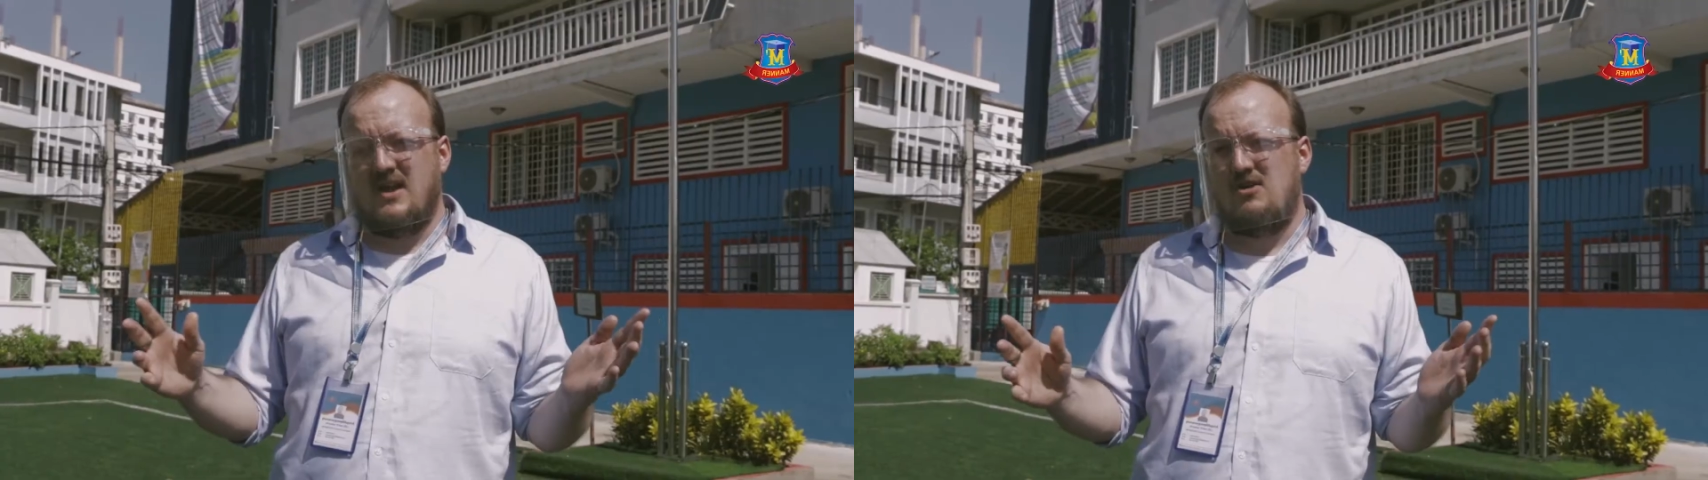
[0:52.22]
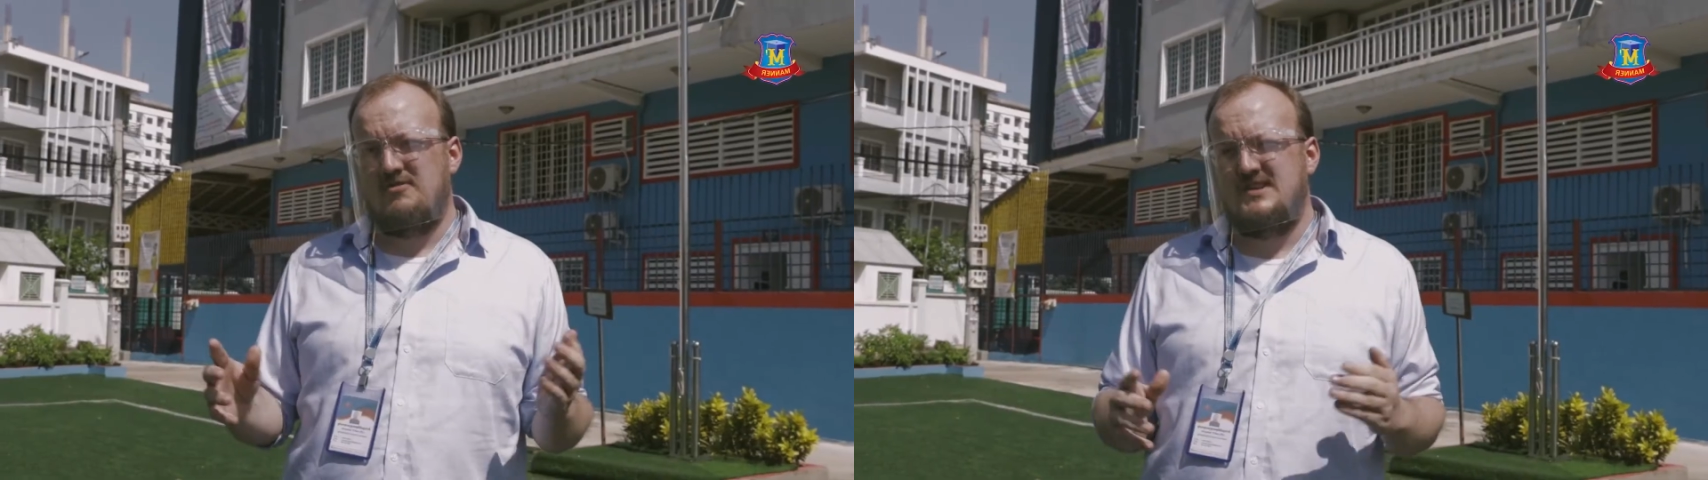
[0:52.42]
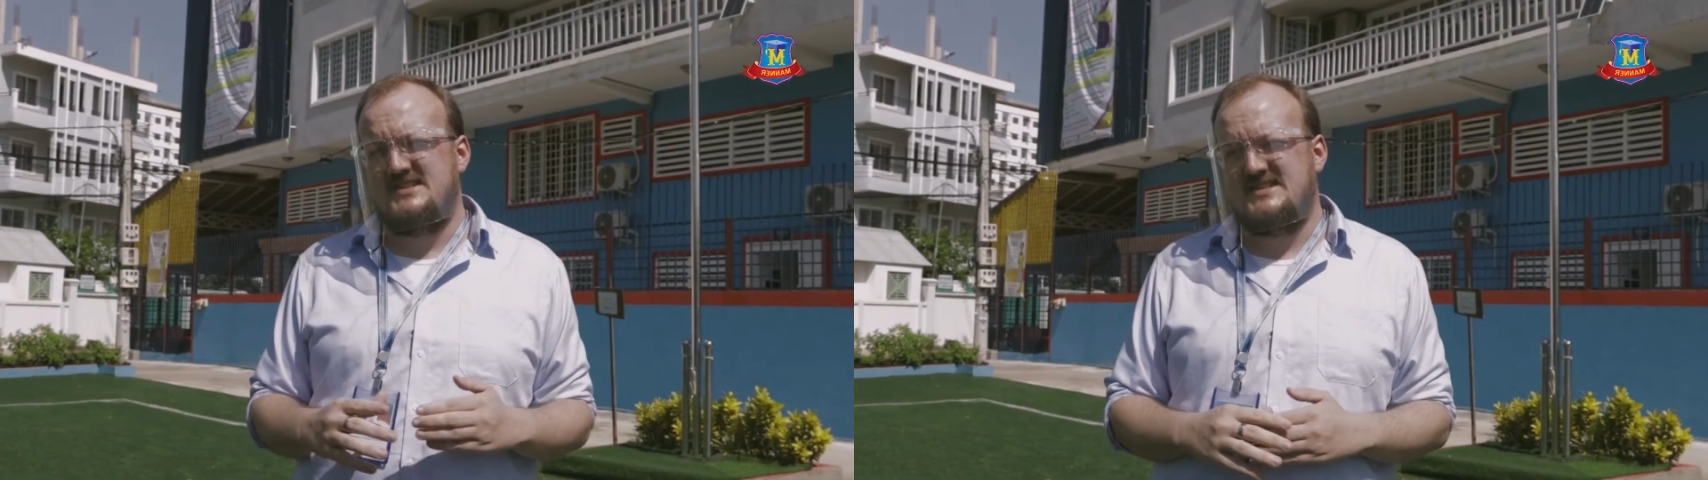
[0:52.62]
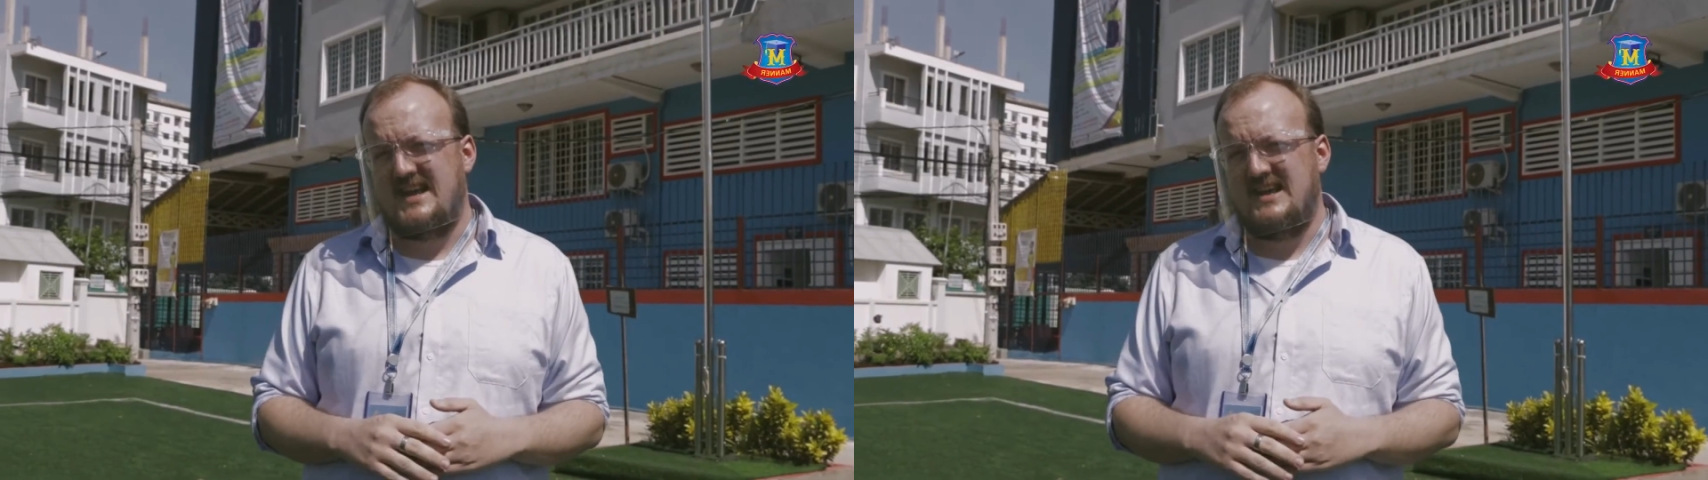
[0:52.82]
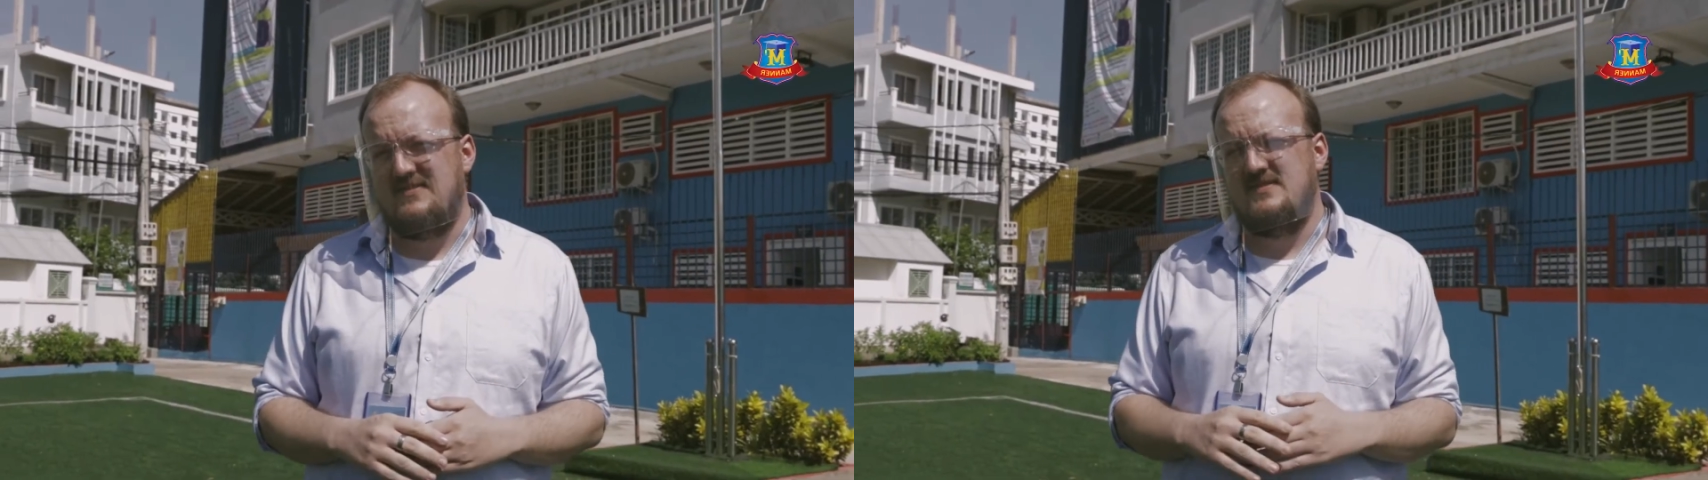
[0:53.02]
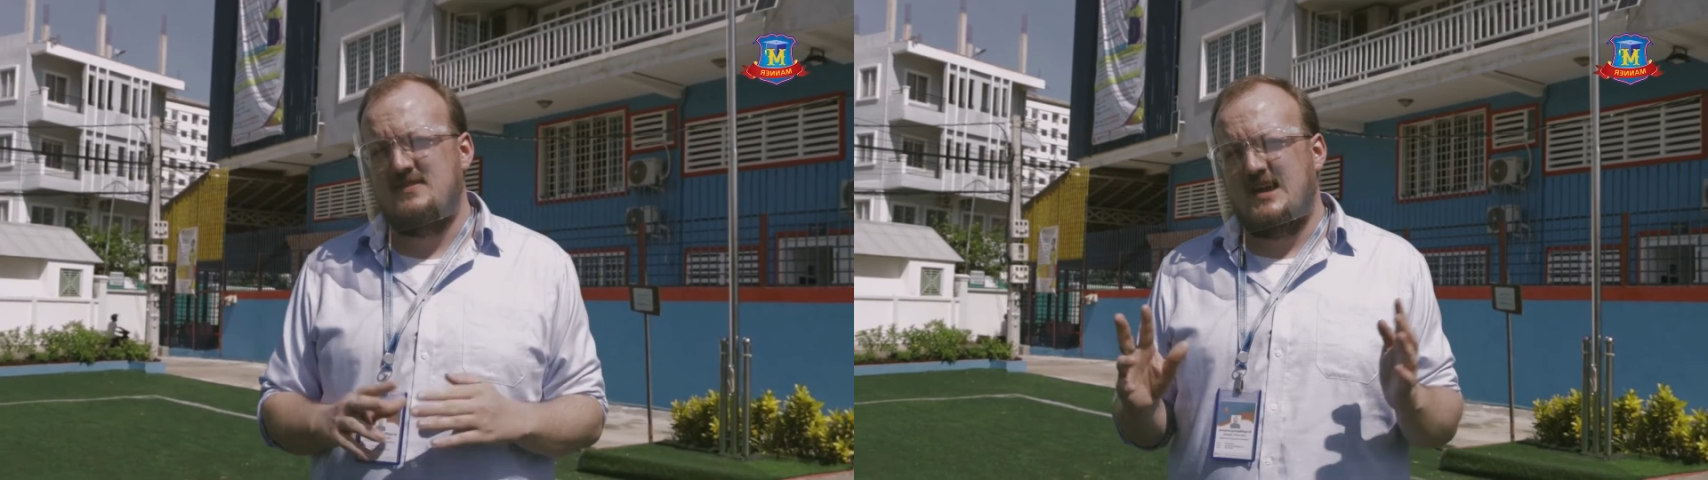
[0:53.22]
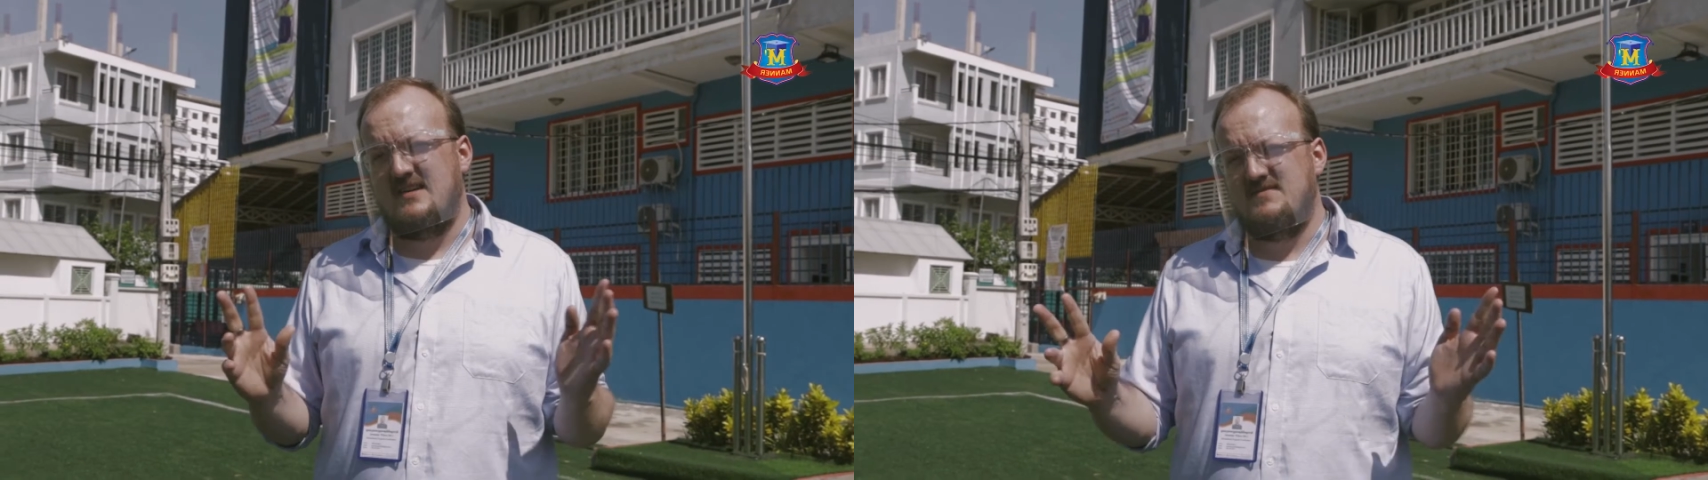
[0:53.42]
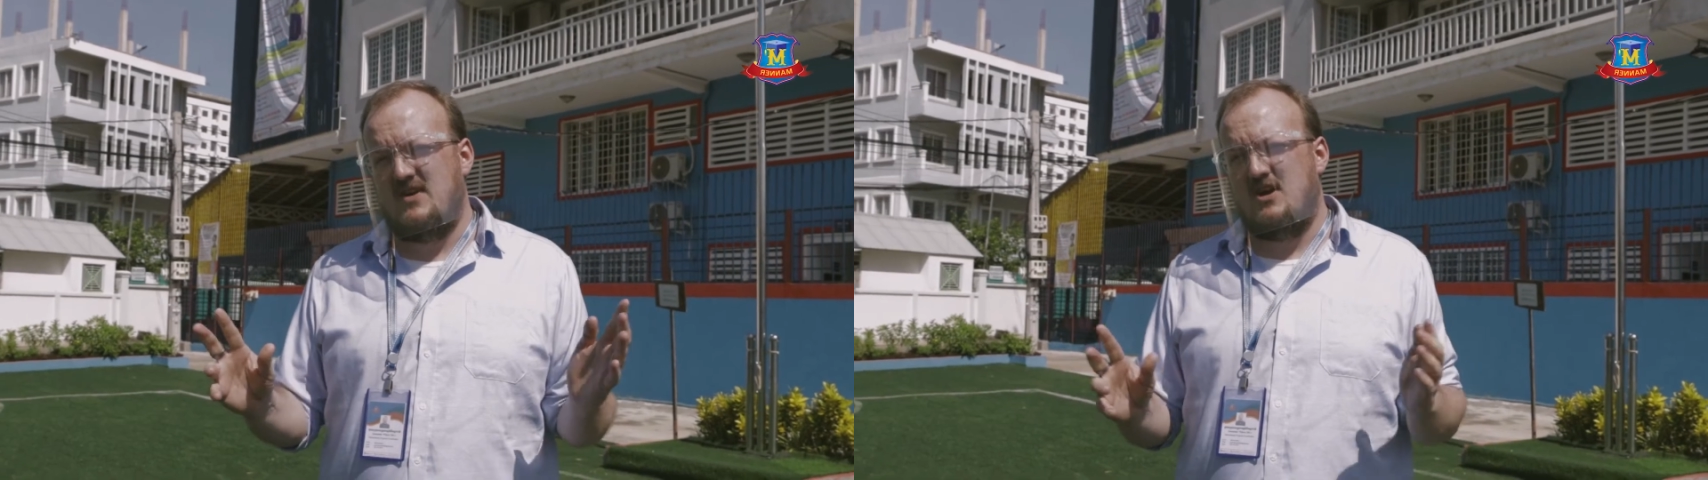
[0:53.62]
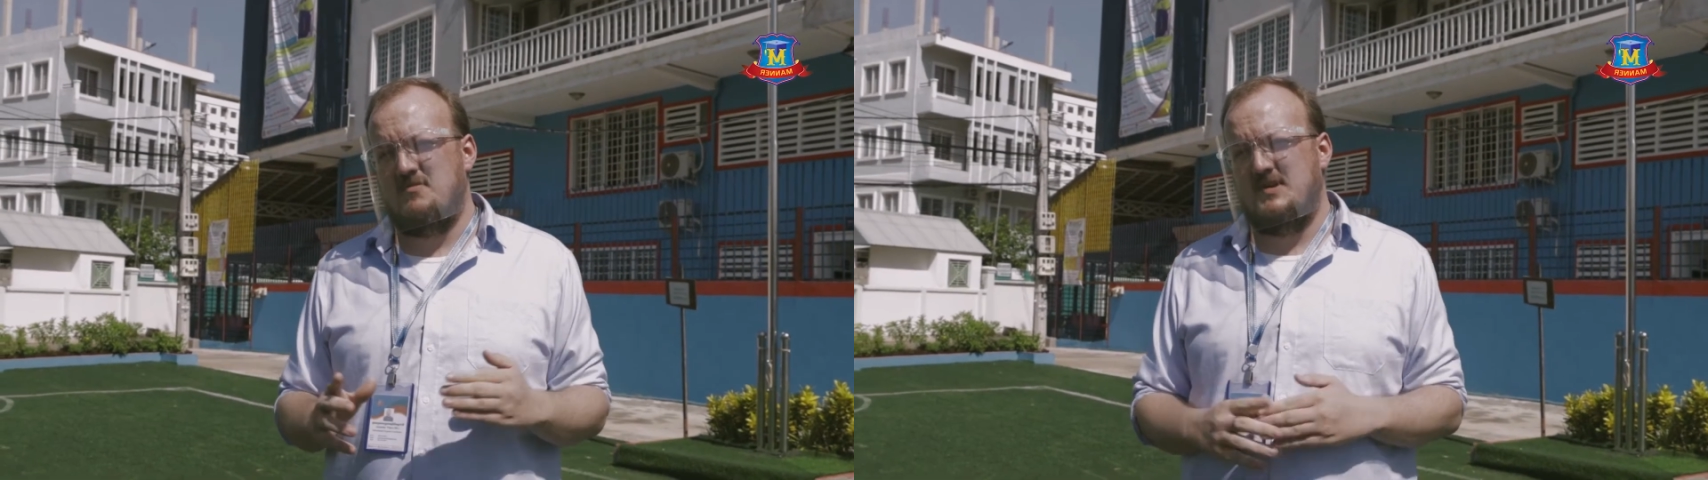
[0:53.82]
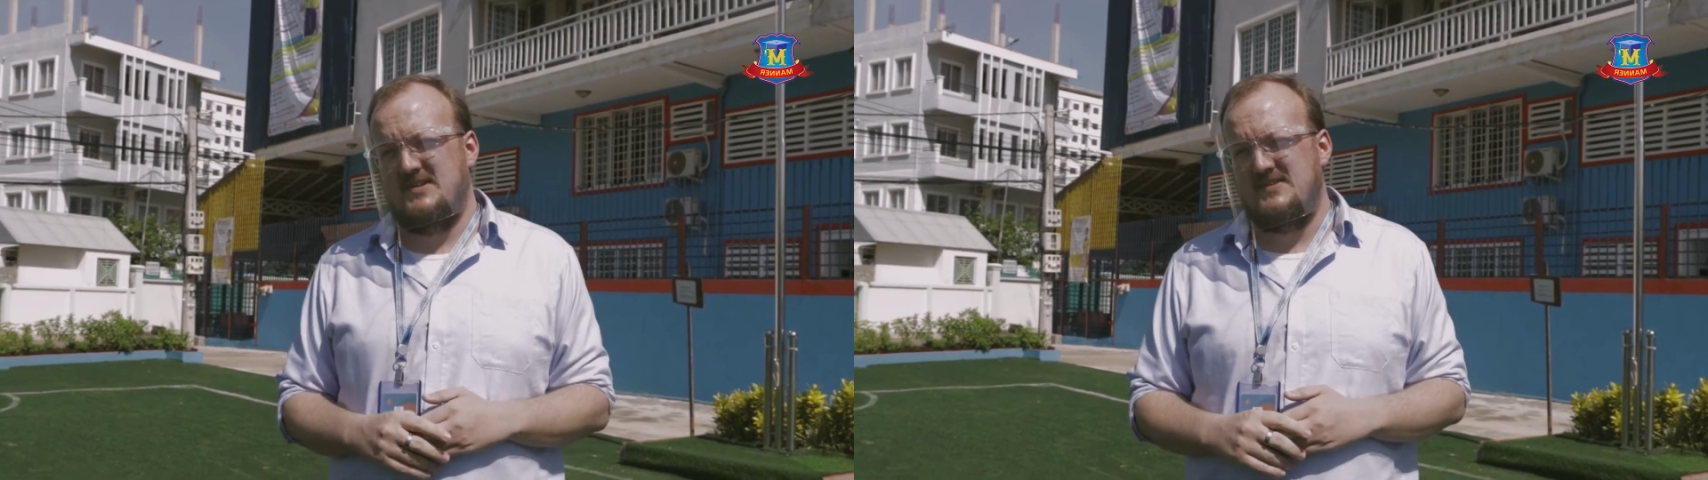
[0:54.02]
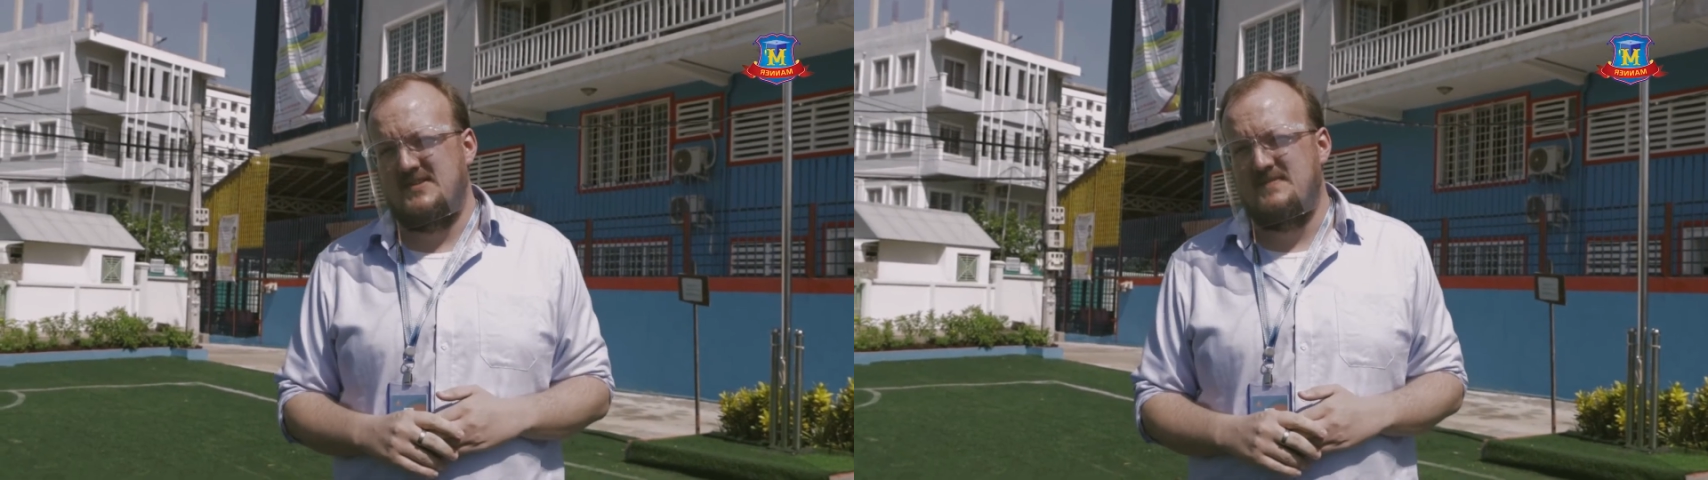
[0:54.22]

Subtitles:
They are in a safe environment.